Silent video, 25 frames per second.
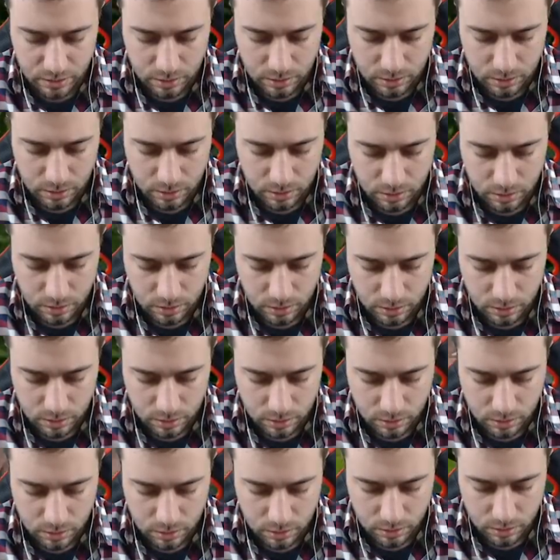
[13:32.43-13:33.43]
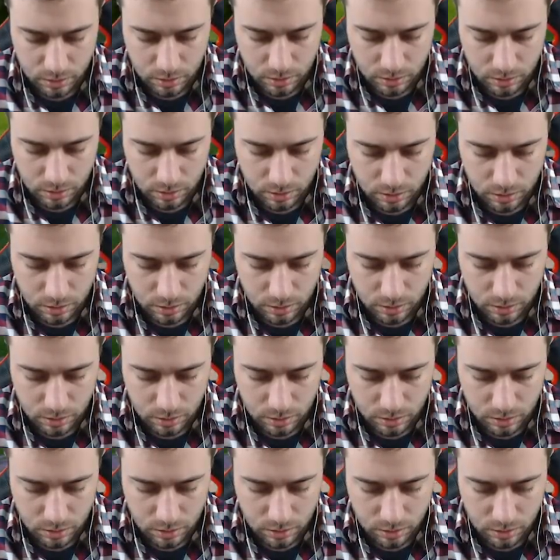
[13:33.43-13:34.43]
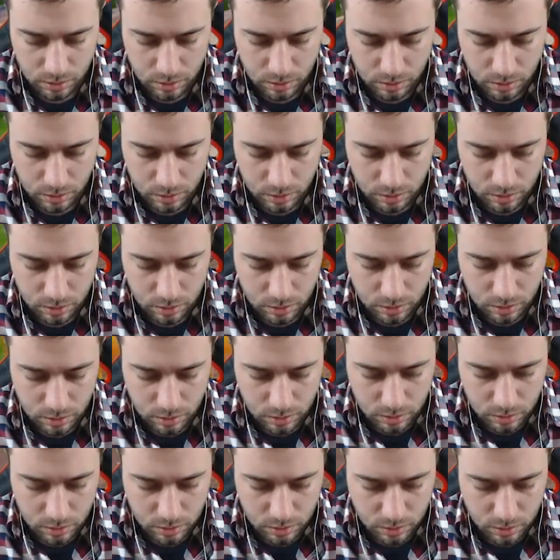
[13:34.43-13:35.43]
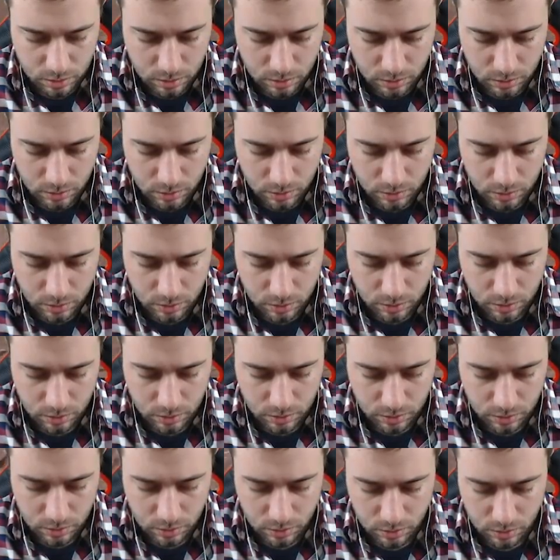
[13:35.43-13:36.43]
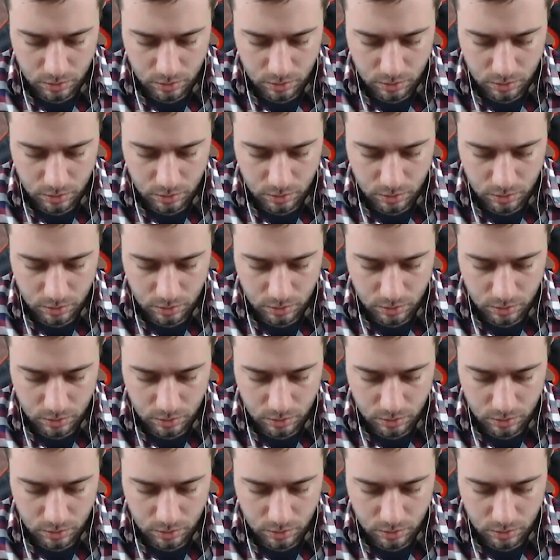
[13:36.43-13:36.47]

(silence)